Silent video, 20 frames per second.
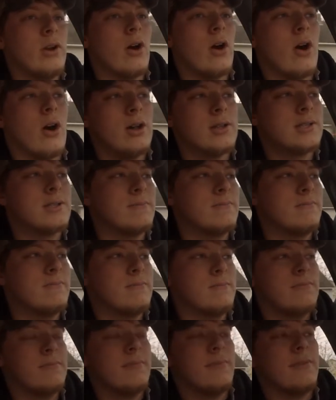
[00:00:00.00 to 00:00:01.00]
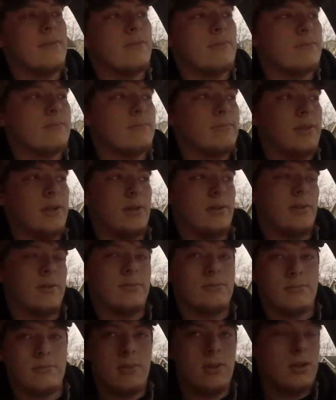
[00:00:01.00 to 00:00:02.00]
awesome... Here, I'll
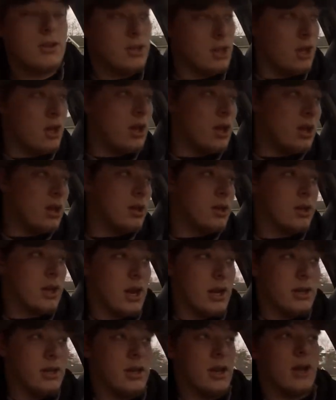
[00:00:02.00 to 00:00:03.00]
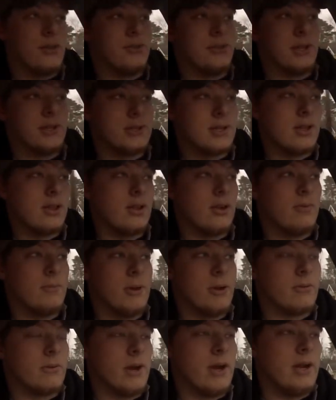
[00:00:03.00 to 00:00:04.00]
kind of cut this a little
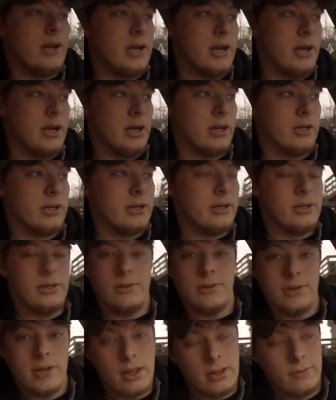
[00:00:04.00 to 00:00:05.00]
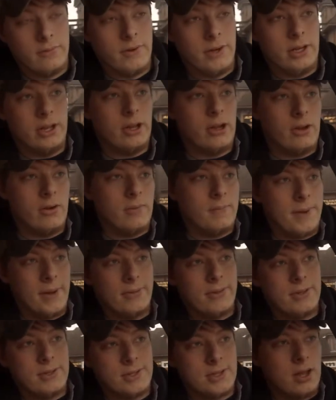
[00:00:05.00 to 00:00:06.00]
bit right here and do another video
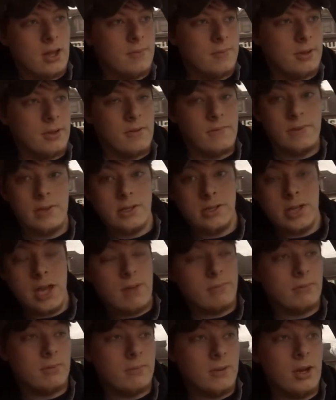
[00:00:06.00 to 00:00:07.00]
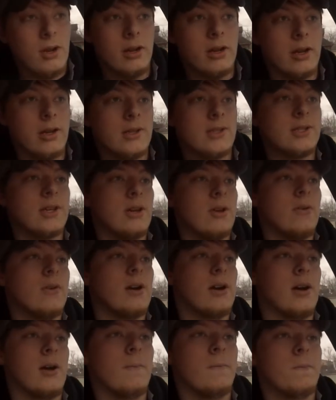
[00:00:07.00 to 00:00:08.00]
about this topic of the escape community.
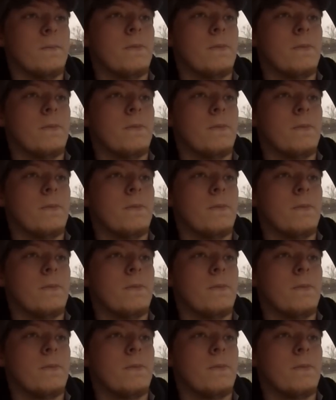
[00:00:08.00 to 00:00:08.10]
So,